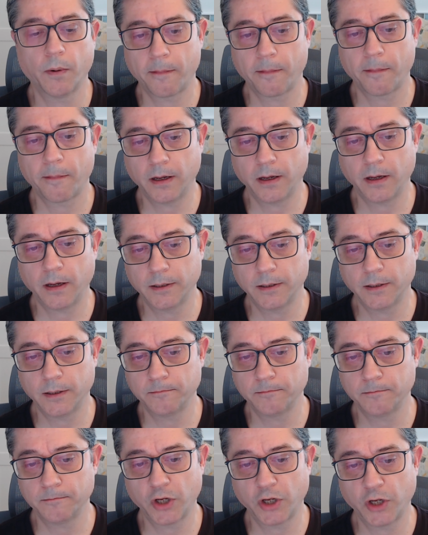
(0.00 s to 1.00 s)

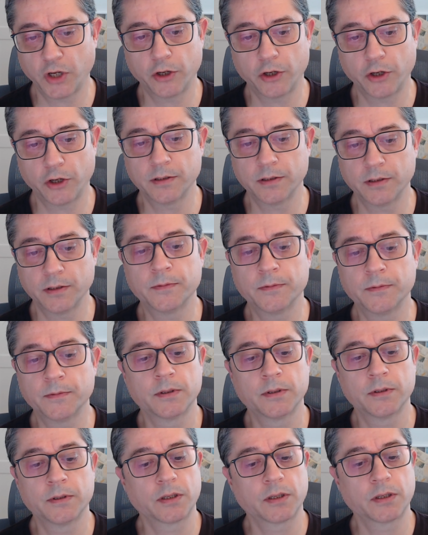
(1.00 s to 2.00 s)
generation
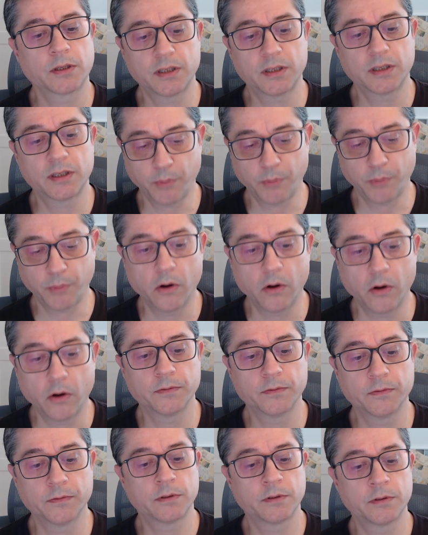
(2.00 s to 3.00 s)
spawns,
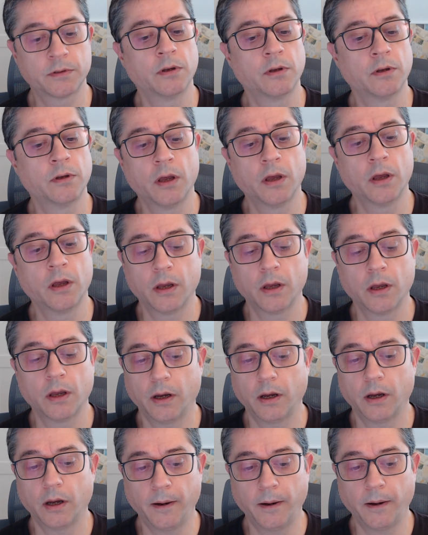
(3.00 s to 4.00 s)

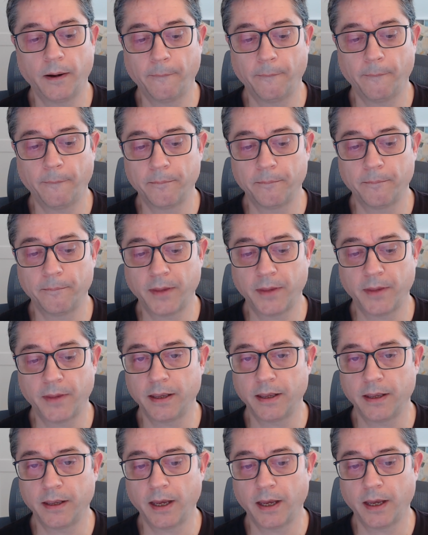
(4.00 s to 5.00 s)
they
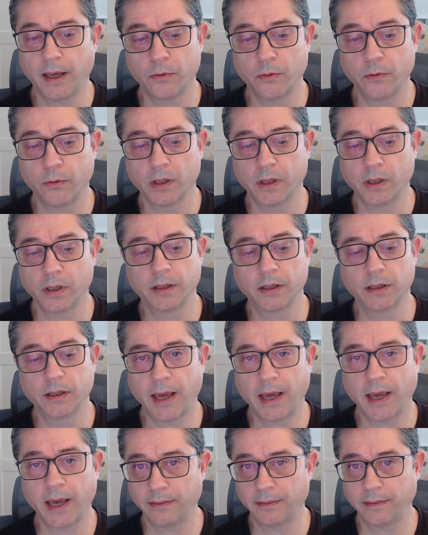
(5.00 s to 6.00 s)
will get that
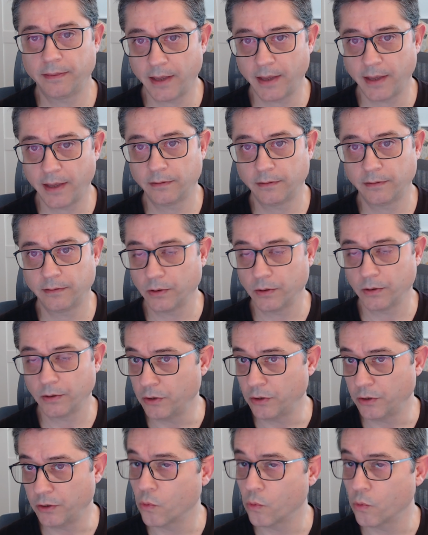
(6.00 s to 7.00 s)
new weights
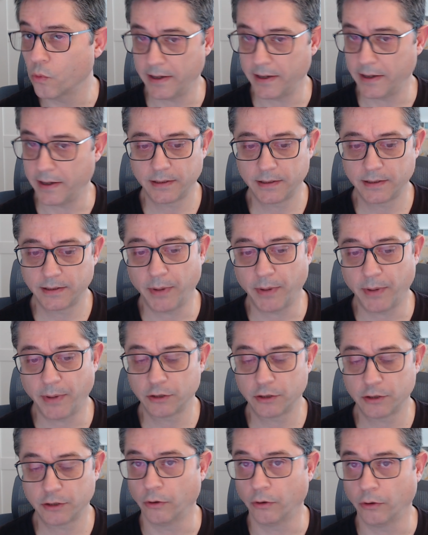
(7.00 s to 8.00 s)
based on the
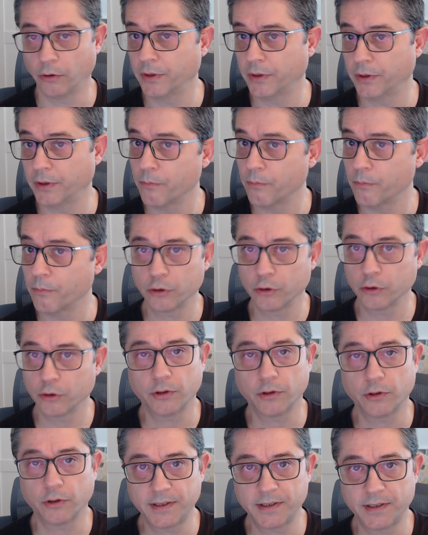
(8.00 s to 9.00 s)
most
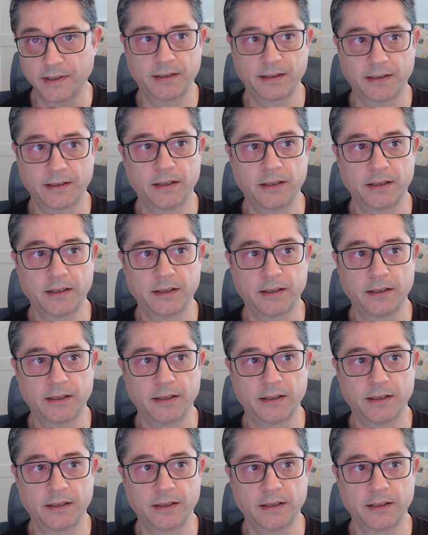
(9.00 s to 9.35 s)
successful